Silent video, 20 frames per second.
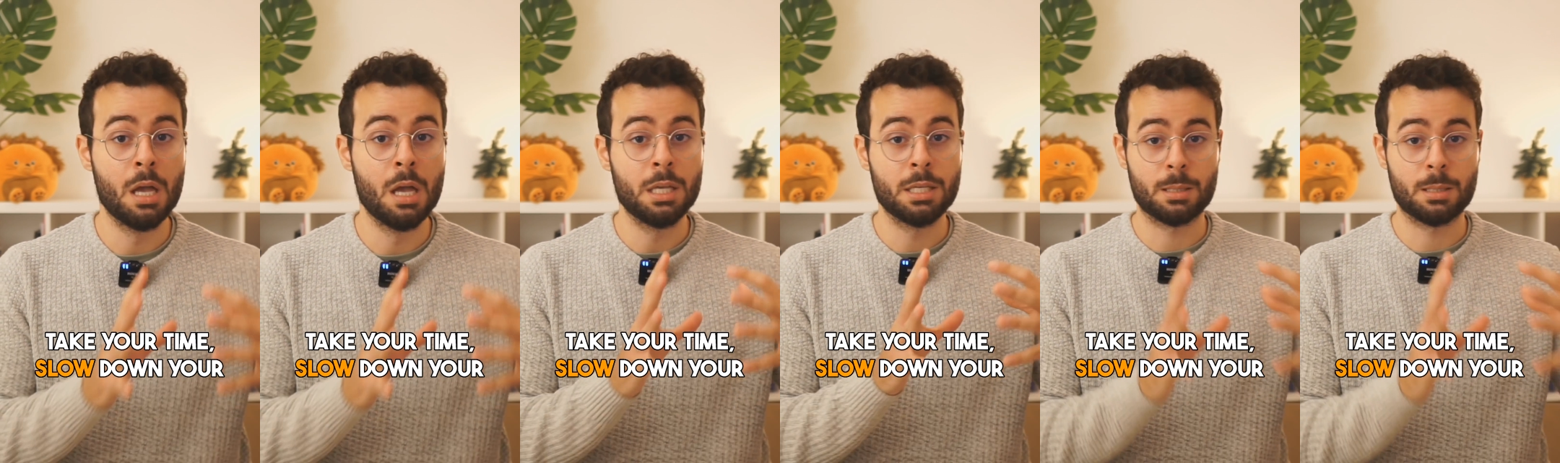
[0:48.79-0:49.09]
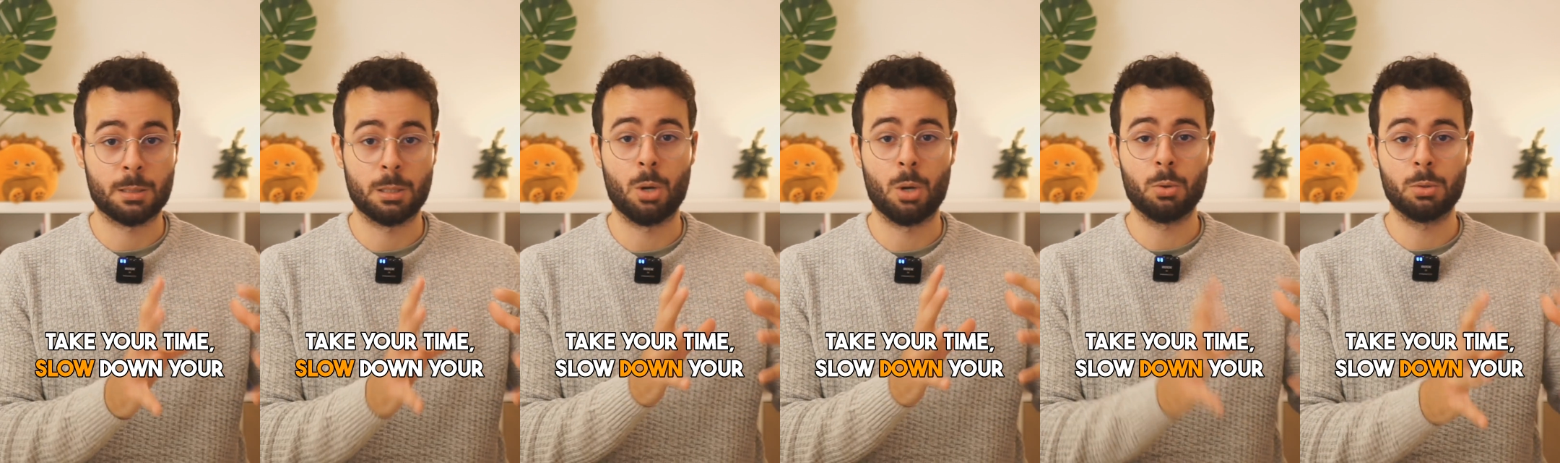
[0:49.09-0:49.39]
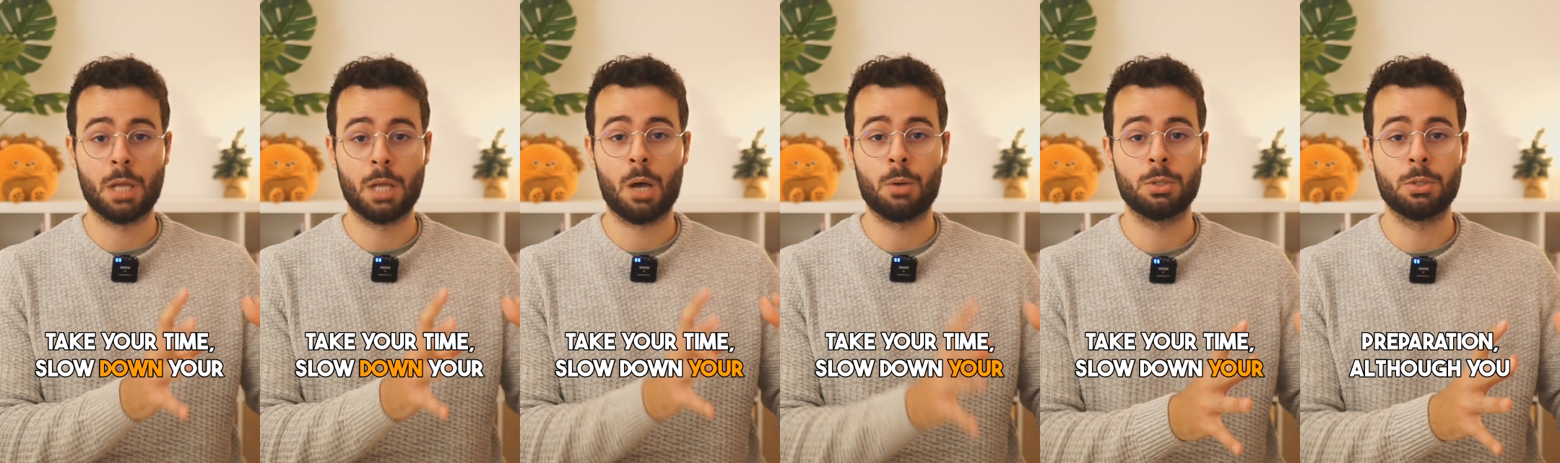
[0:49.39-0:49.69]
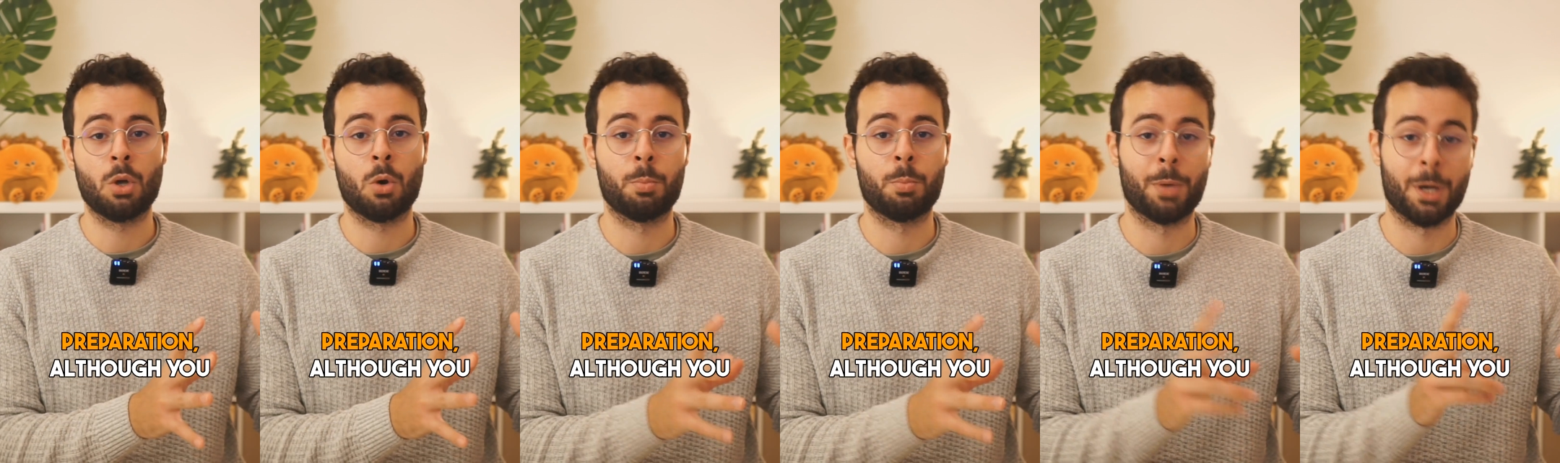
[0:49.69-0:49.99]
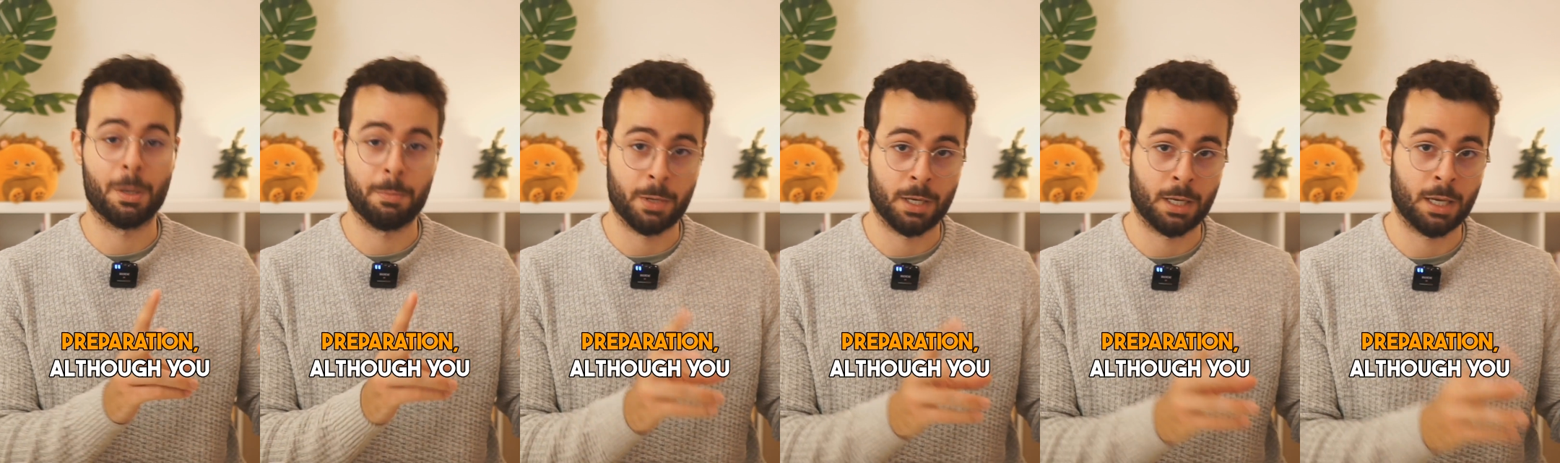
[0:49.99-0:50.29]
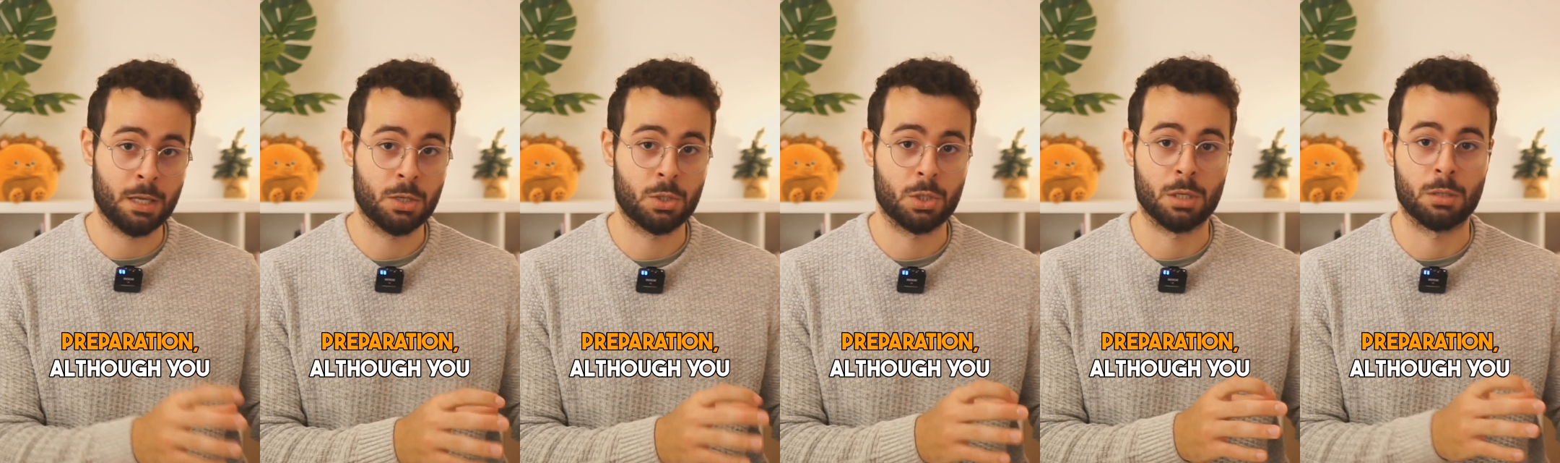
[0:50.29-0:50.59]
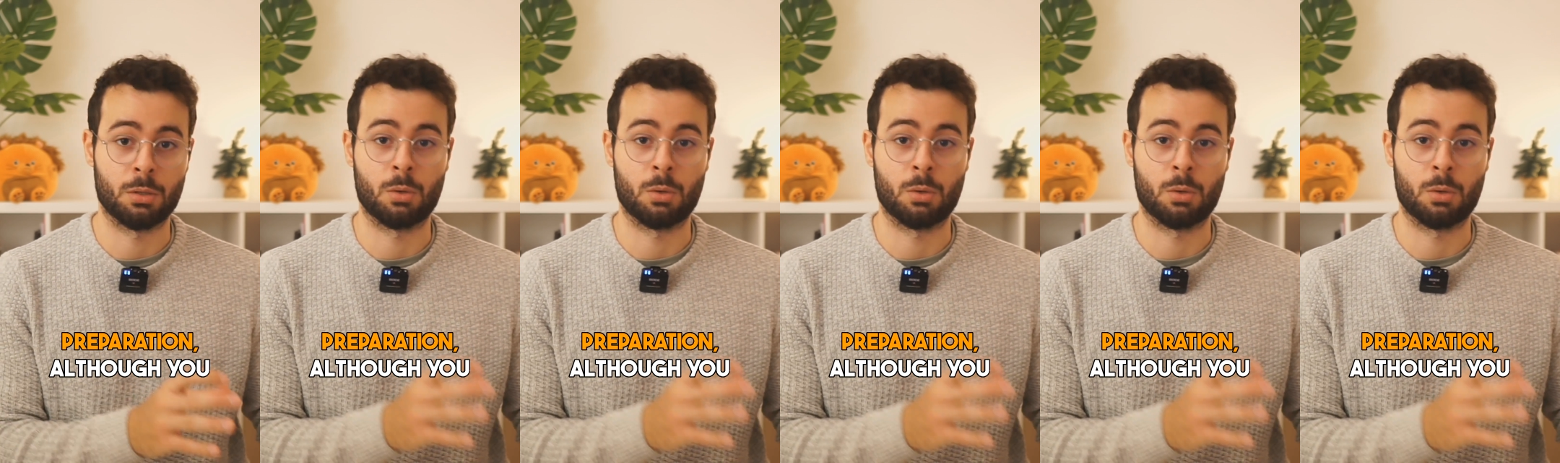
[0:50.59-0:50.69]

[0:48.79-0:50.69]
slow down your preparation,